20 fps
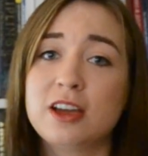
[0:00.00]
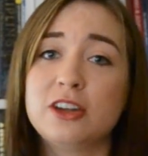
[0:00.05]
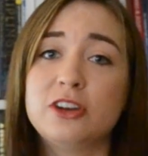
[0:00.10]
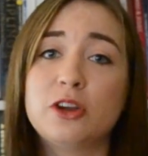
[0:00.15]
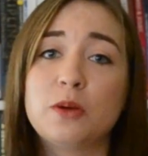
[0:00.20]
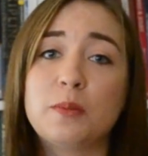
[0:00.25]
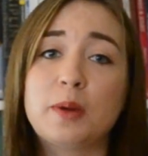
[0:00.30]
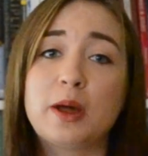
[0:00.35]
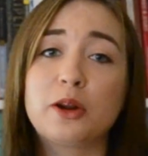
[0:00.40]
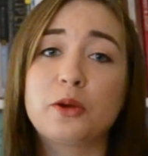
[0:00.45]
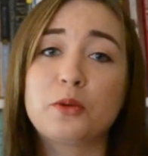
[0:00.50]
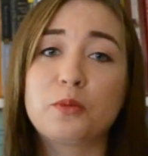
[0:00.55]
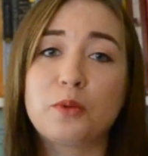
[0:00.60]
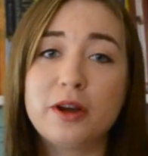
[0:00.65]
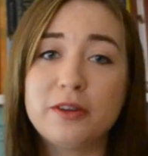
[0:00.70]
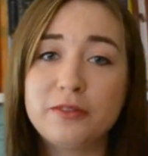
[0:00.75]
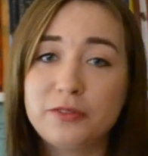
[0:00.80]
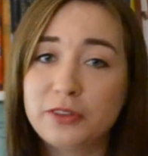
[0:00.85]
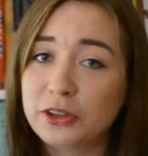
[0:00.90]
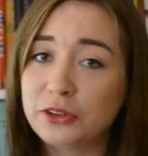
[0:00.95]
No matter
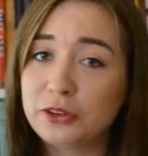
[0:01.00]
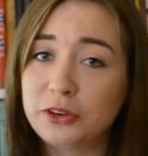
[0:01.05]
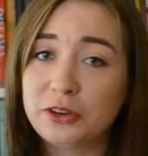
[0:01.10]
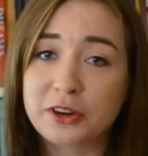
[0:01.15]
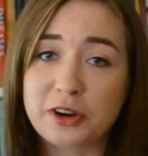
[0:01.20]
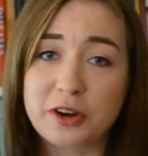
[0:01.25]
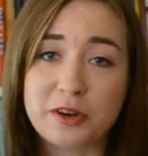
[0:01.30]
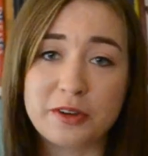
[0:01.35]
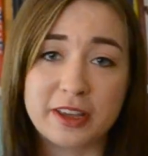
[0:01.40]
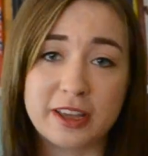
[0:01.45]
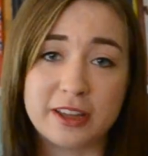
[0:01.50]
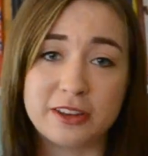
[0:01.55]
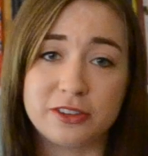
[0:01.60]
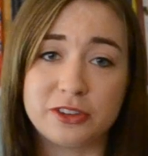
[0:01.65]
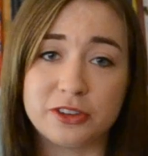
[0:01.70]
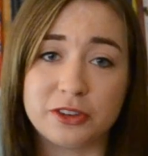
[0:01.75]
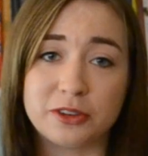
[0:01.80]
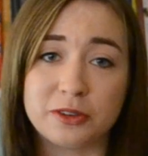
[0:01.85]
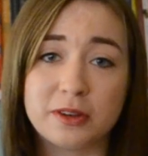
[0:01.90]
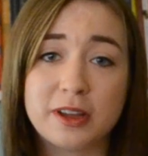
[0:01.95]
what field you're going
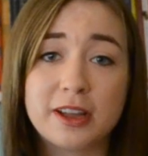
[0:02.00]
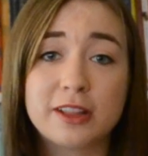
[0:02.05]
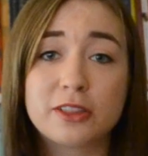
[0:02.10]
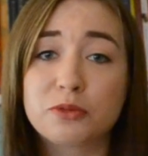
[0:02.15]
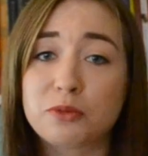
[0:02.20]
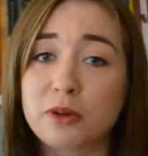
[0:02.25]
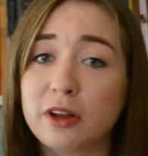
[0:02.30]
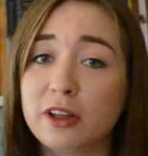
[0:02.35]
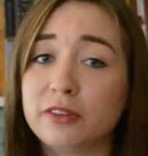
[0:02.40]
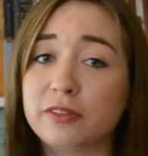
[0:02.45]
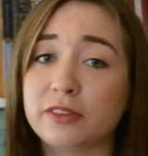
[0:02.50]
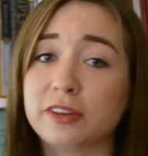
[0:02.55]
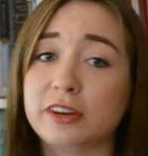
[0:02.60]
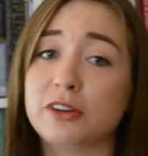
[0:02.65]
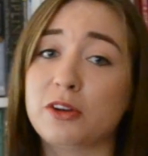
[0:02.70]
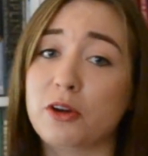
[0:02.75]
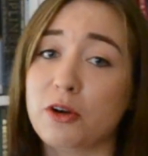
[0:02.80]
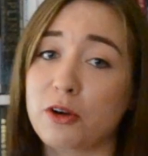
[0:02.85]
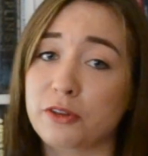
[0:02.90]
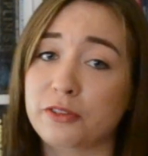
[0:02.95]
into, it's relevant in
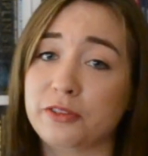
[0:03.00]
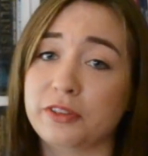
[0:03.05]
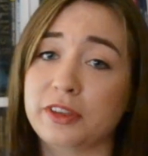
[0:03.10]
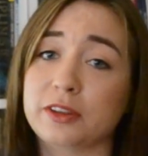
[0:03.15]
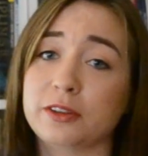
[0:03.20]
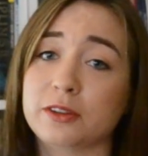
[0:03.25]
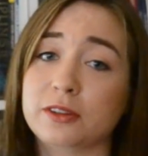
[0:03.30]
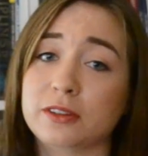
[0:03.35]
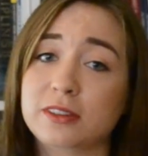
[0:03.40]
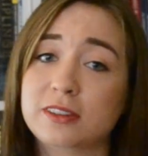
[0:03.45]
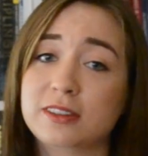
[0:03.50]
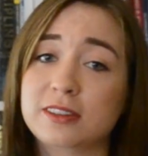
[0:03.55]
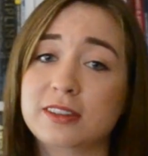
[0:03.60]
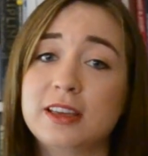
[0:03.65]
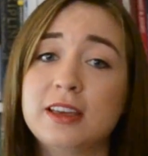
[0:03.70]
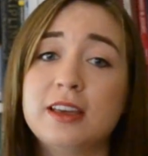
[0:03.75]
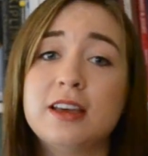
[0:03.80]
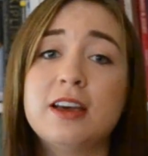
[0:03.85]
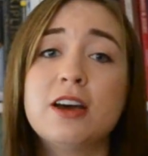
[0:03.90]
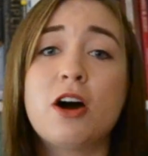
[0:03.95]
all fields.
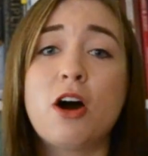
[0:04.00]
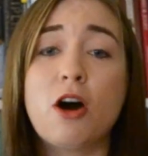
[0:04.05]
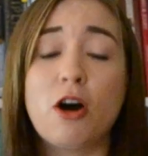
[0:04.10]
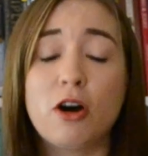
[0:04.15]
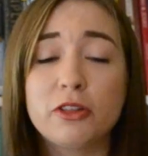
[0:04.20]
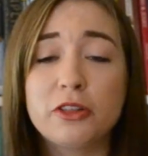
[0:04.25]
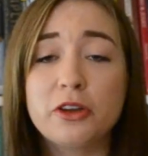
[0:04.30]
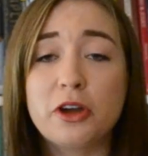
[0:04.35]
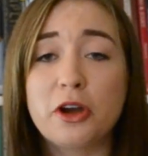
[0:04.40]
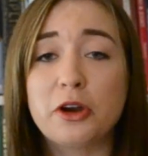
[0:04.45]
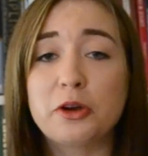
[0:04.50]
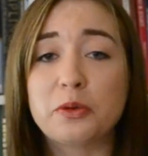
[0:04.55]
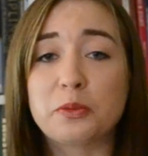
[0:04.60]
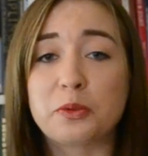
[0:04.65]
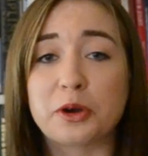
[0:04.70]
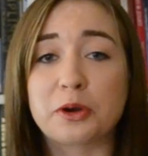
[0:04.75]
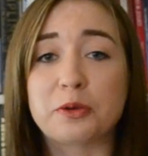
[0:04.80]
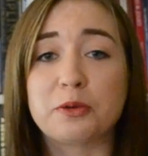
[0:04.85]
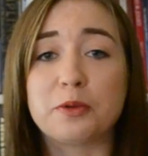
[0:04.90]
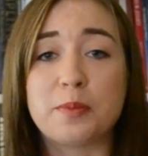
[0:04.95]
All the hard
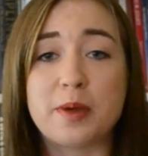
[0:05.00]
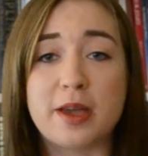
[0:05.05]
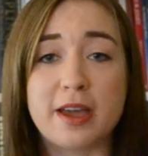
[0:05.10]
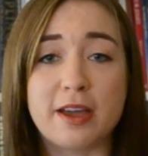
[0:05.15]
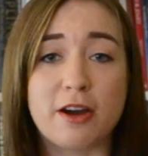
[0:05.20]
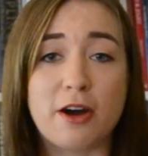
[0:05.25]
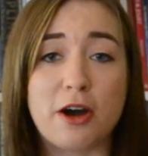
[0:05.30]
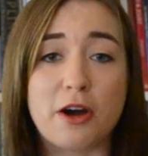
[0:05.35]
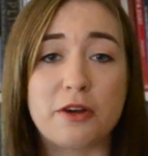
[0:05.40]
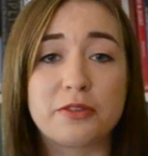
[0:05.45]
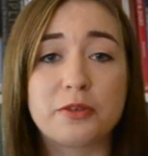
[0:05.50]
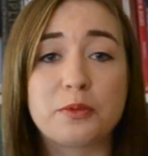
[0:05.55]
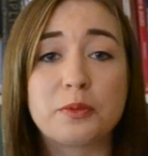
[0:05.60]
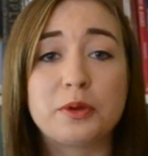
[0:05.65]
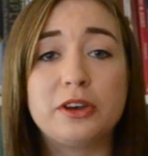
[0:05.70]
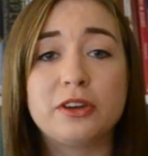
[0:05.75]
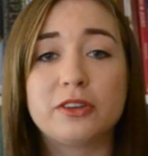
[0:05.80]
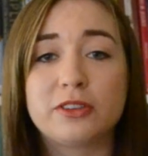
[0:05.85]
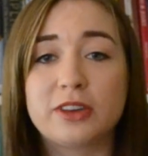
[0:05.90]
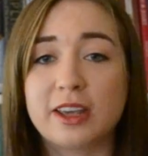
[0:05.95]
work will pay off when
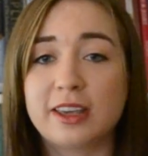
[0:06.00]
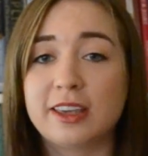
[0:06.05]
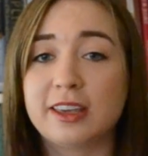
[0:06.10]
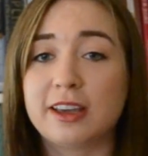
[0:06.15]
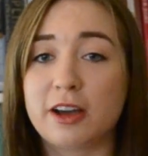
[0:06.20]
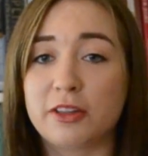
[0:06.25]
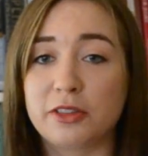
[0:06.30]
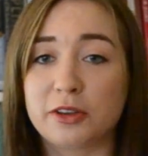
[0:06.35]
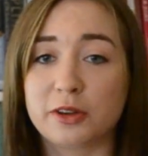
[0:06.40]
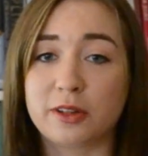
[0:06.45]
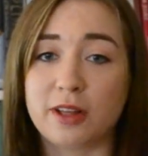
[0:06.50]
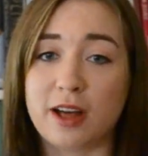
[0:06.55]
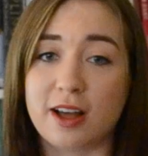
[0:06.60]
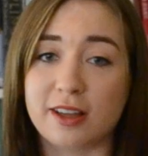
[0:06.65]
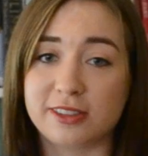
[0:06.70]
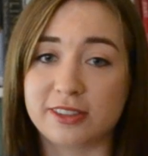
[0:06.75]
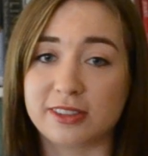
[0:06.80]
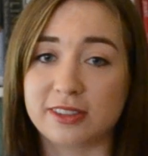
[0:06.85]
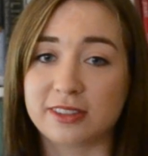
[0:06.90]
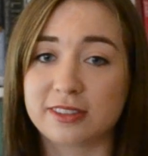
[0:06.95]
you're taking other
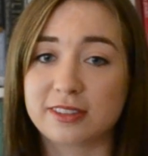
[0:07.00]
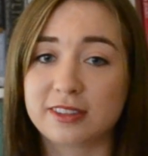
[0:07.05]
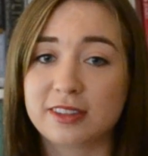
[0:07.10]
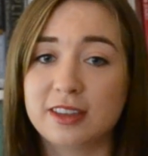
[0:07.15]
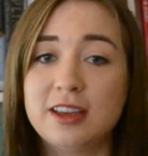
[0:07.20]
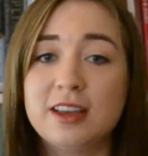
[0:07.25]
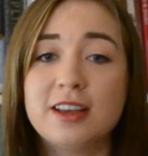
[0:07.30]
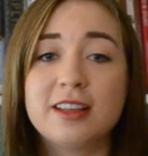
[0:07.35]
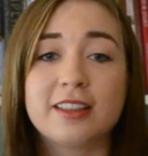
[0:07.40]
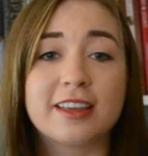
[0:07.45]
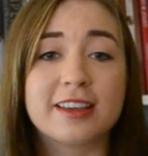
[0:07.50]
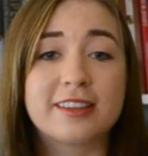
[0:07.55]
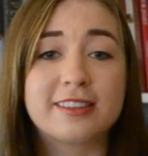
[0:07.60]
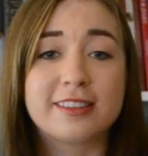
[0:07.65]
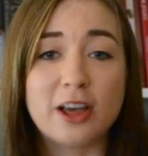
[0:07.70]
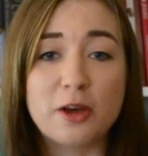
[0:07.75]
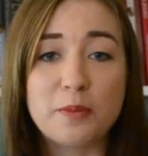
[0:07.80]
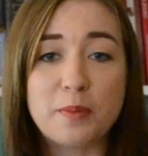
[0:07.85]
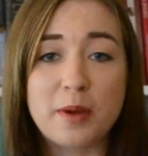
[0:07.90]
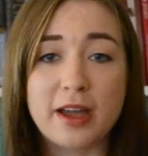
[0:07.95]
classes, like
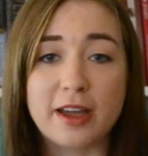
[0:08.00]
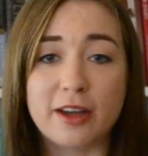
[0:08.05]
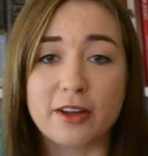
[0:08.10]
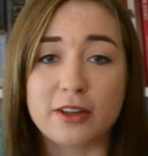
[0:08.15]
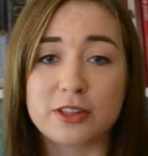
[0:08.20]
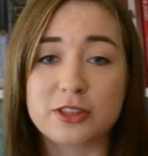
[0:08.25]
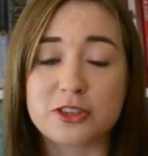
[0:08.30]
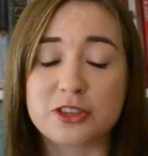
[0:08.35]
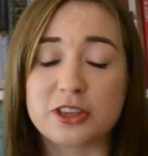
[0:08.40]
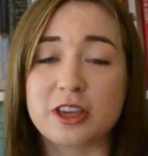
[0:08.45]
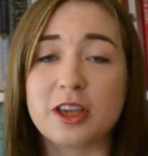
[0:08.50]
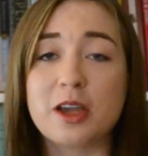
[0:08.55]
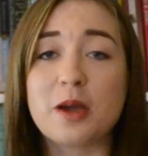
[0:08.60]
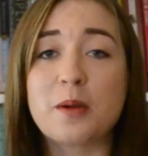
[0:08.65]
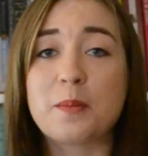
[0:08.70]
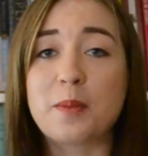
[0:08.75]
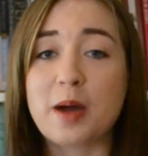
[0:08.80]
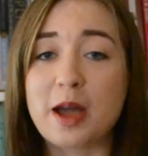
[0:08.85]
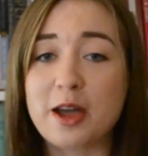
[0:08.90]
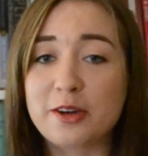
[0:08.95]
cell biology,
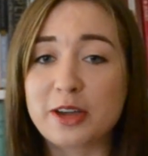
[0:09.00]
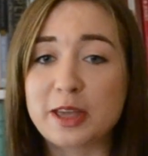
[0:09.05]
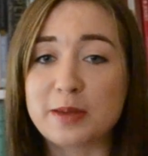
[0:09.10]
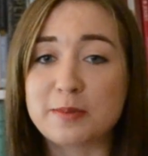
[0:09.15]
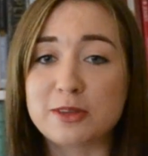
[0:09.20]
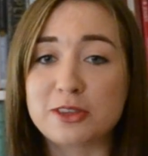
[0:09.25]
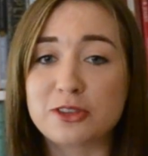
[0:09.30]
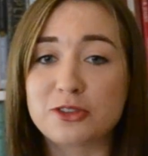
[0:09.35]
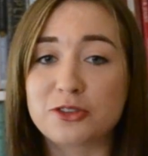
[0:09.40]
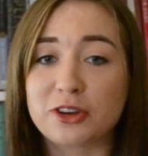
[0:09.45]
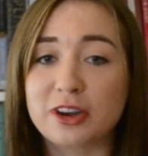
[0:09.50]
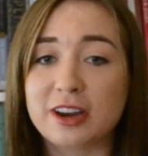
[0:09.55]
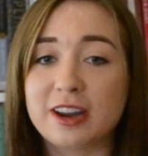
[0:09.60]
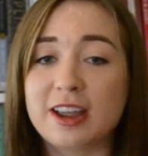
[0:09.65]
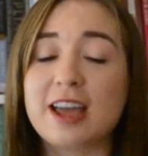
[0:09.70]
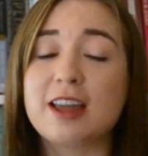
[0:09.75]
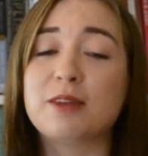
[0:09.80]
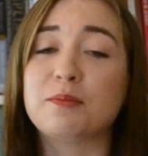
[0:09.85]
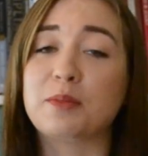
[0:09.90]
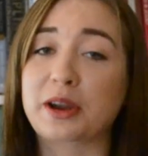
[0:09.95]
biochemistry,
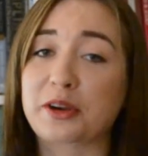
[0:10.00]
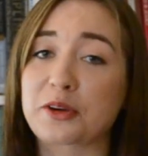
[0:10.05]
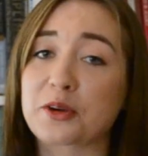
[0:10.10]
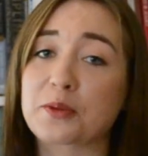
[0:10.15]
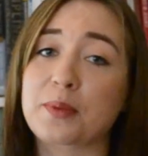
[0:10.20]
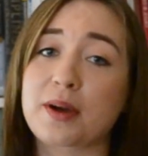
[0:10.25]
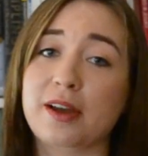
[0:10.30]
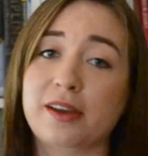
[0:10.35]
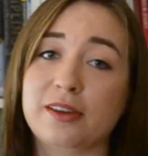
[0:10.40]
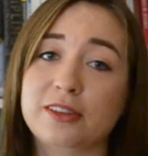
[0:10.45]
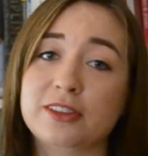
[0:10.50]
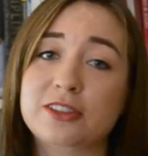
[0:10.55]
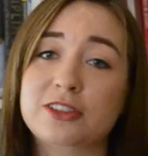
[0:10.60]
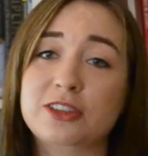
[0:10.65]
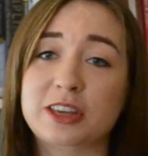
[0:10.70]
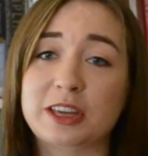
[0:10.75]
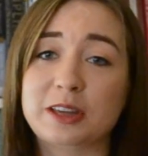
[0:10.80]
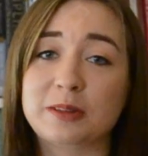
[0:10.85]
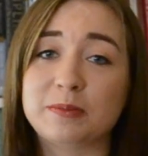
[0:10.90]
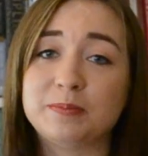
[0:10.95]
and
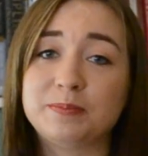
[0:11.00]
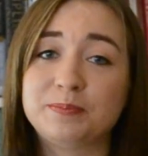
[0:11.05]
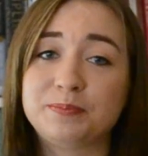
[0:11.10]
microbiology.